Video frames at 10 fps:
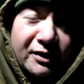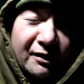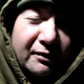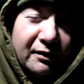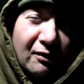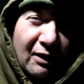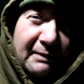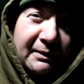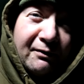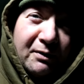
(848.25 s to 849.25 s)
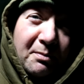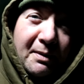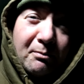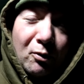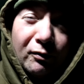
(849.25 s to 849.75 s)
so I am giving a
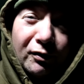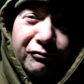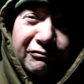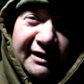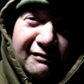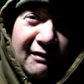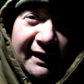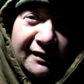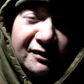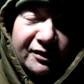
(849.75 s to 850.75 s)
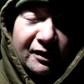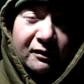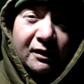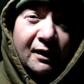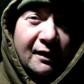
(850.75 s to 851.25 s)
bit more of a free rein, so